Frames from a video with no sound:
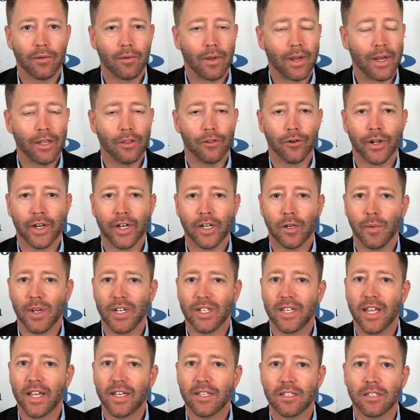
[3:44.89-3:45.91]
either need to be
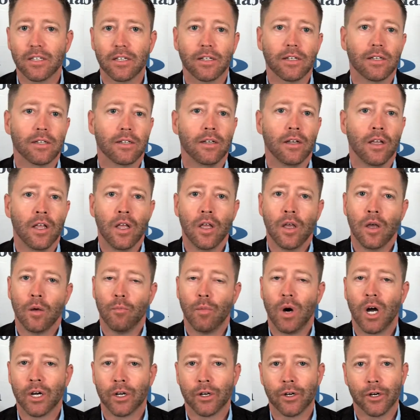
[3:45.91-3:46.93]
tested,
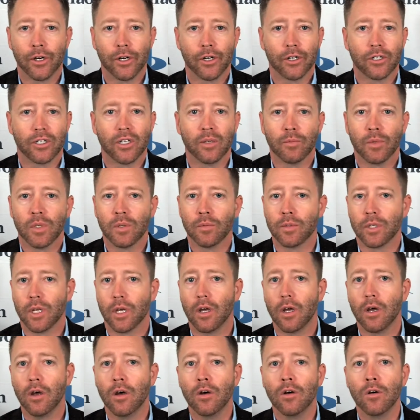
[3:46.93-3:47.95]
monitor your symptoms at
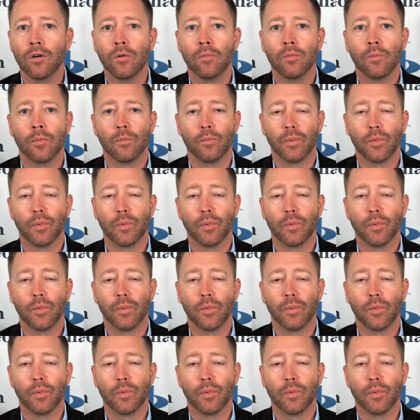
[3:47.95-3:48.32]
home,